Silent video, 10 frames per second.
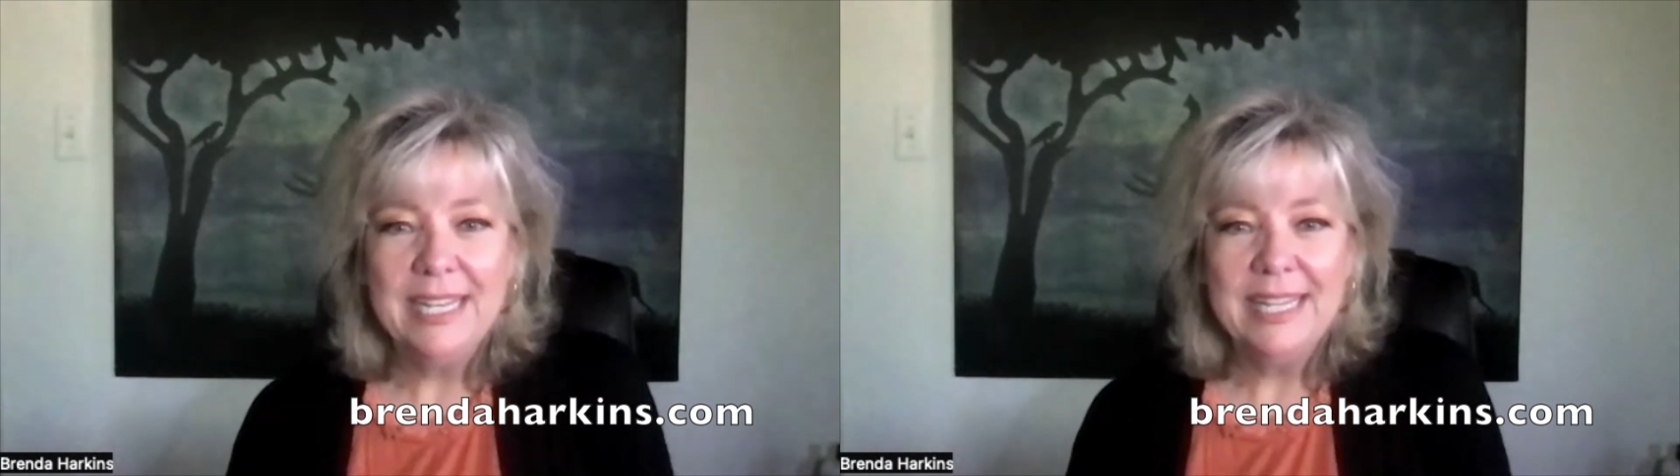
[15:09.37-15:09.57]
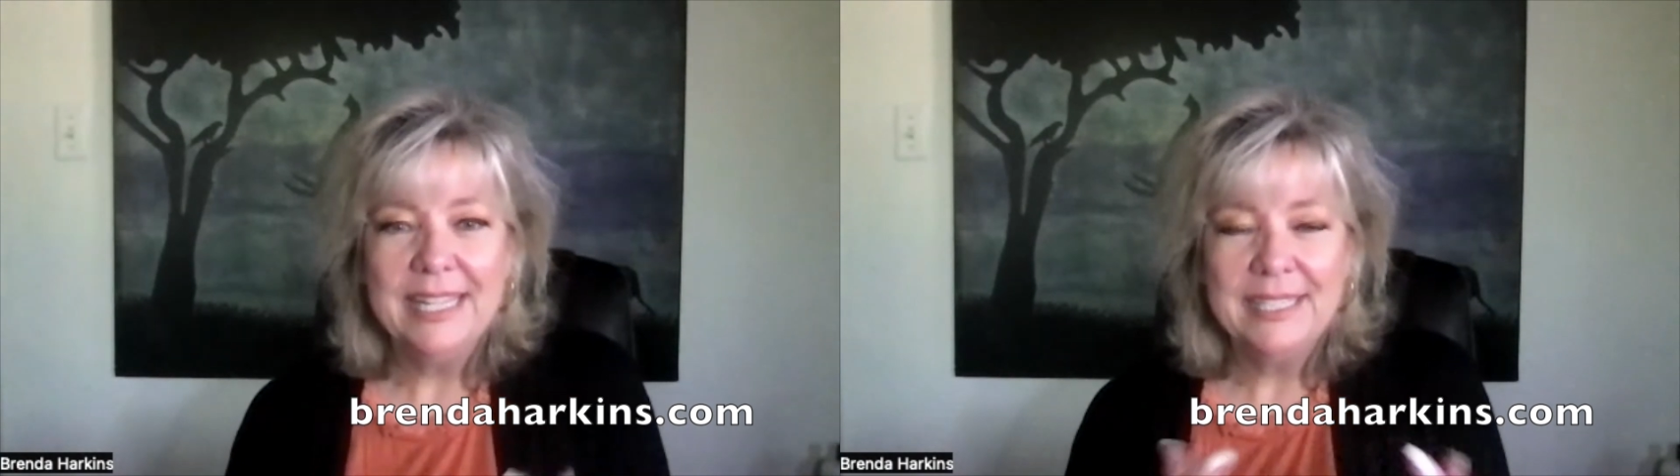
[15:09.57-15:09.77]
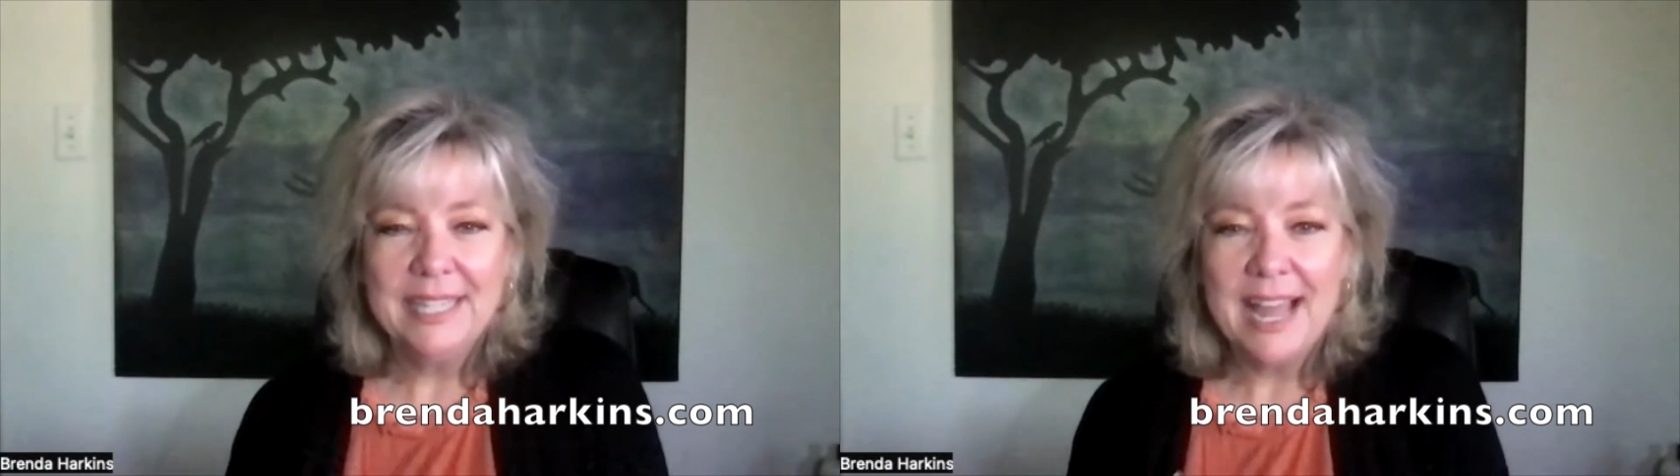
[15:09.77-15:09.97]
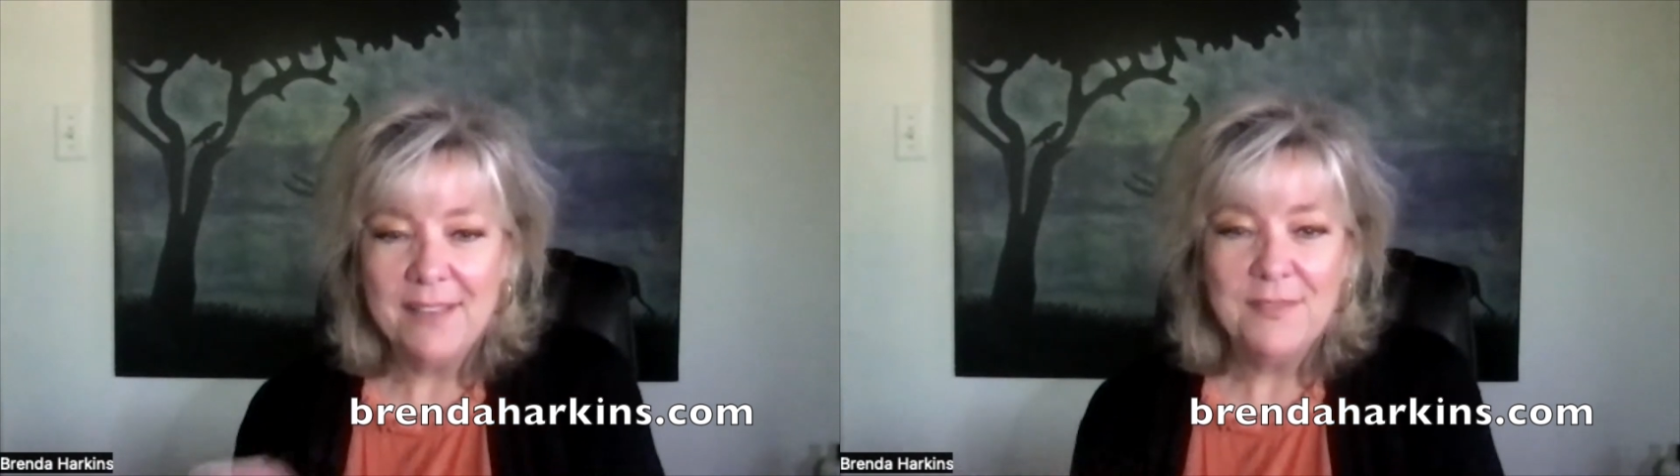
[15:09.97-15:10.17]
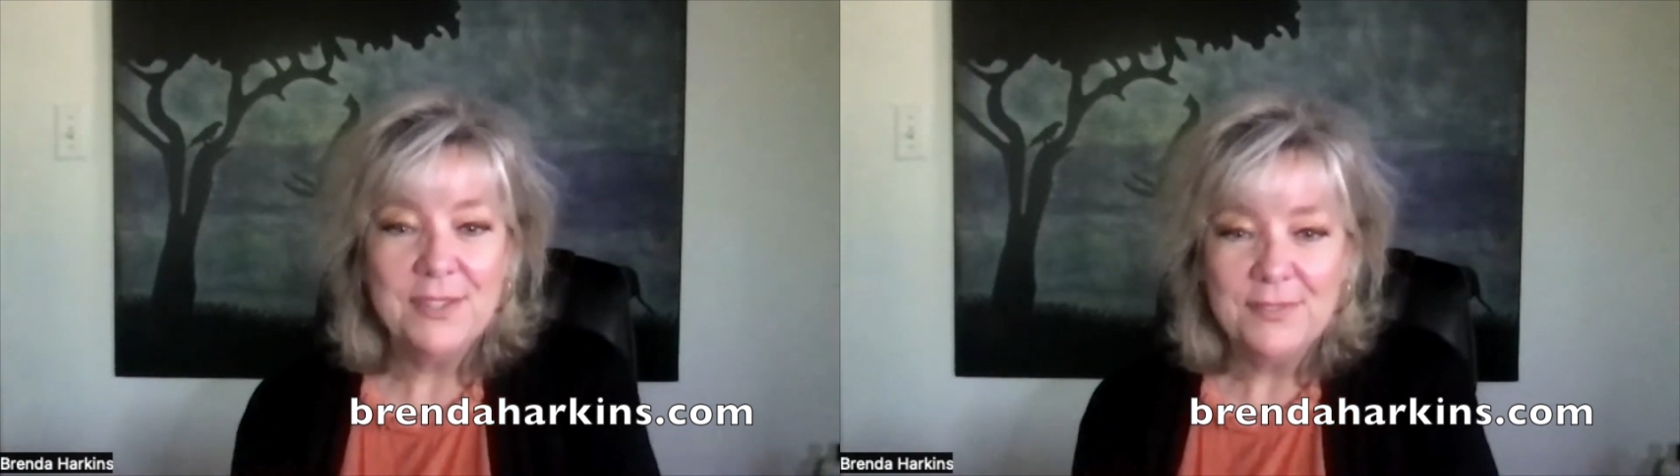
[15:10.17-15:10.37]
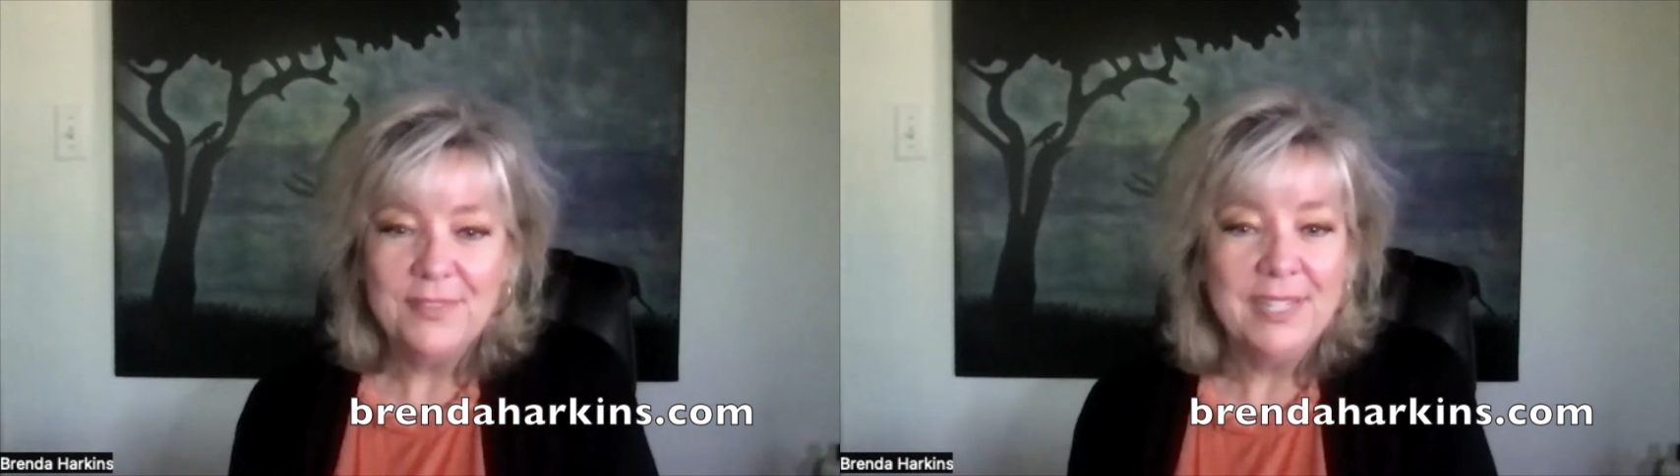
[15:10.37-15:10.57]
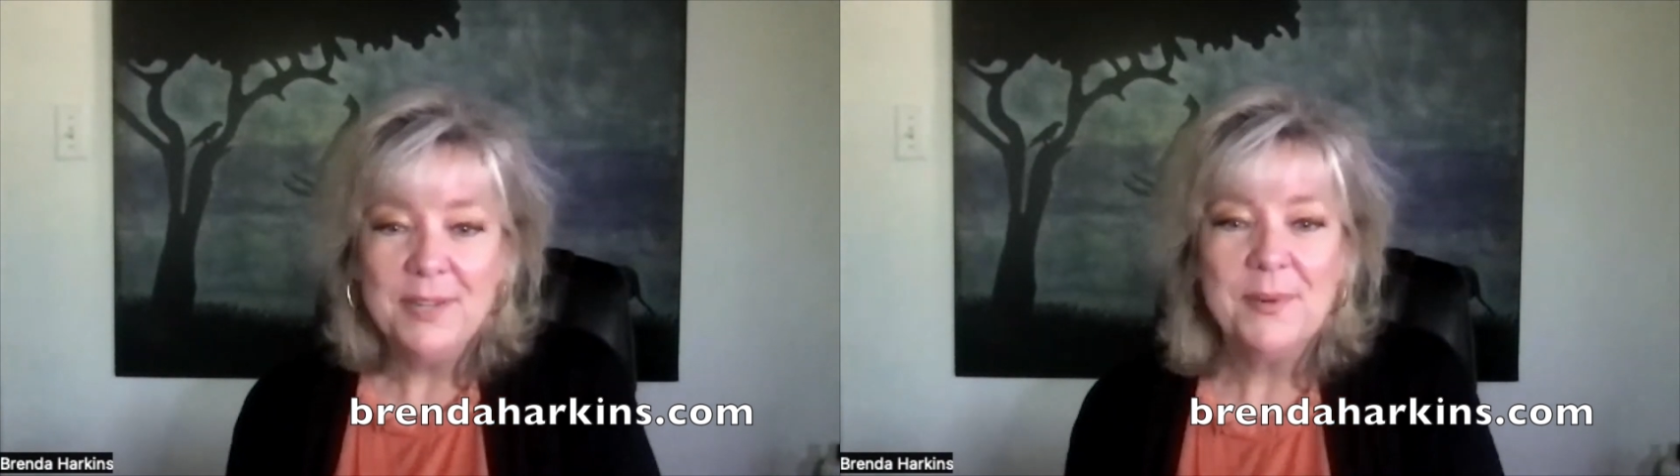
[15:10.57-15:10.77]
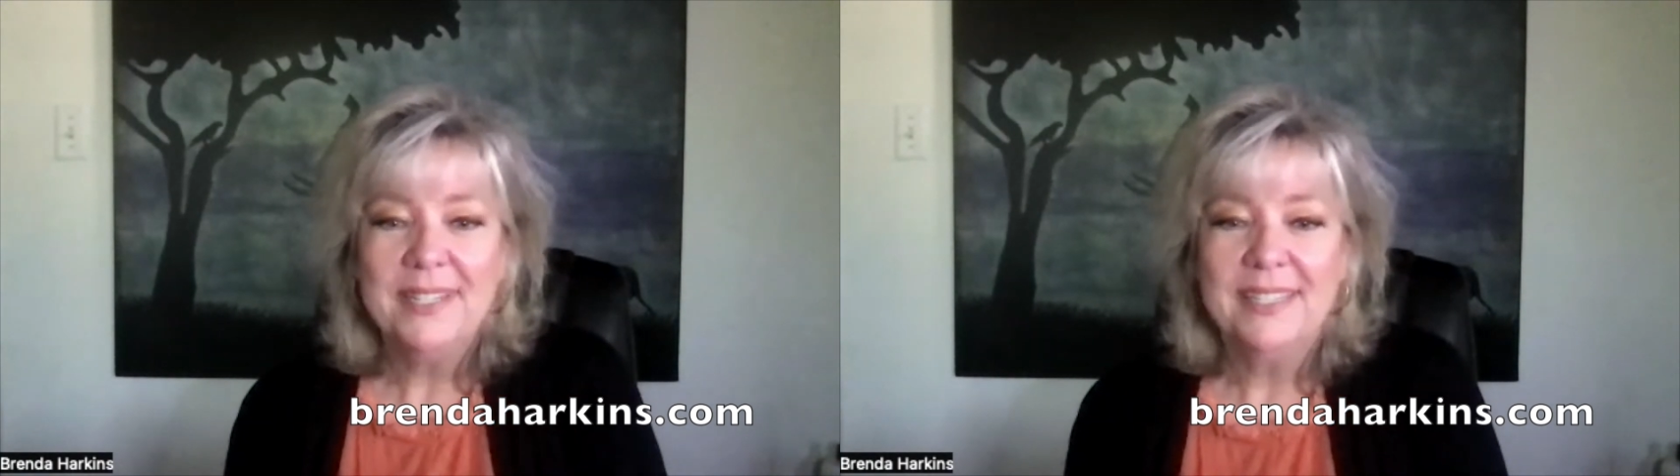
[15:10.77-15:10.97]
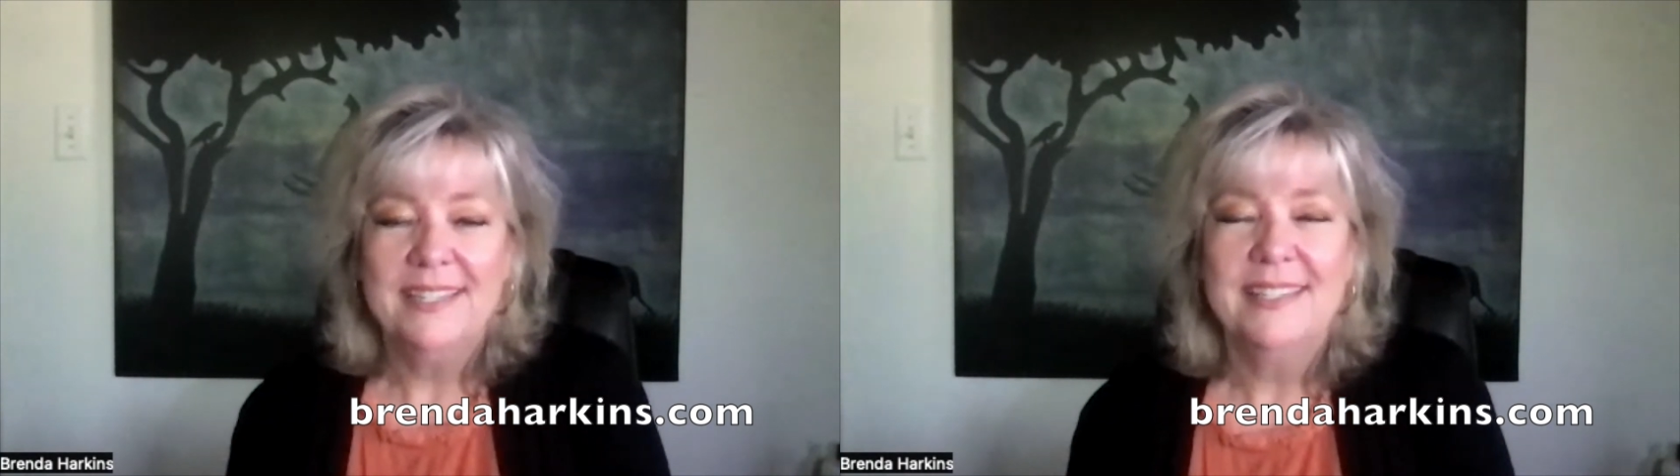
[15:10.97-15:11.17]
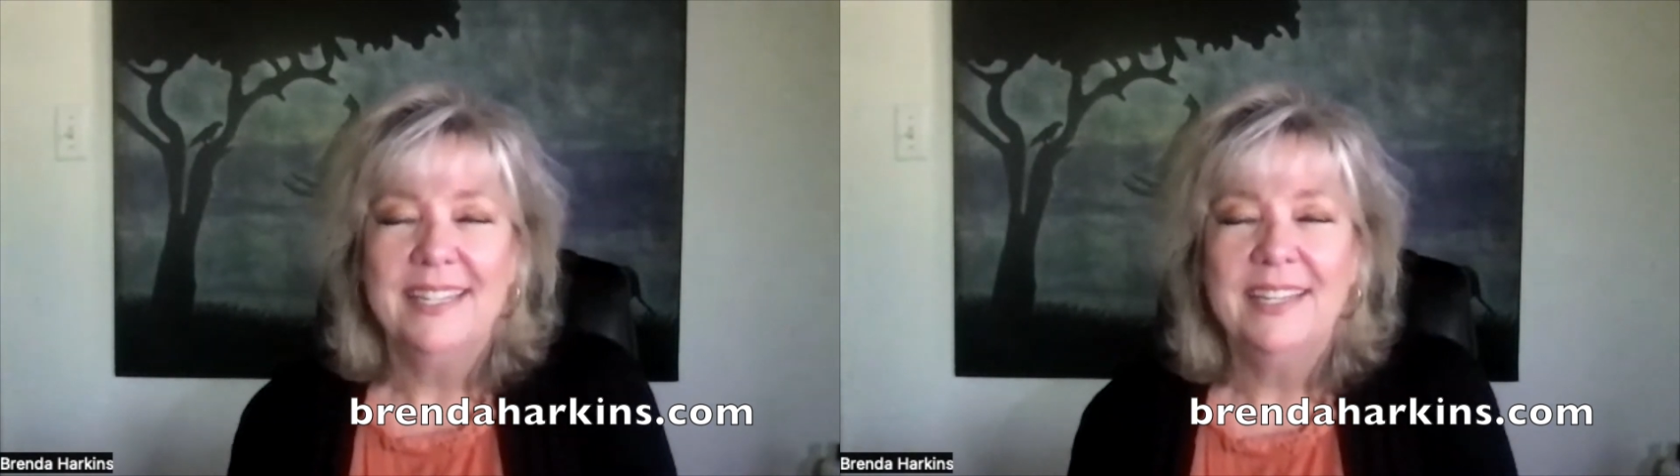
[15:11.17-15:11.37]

the lives of anyone listening,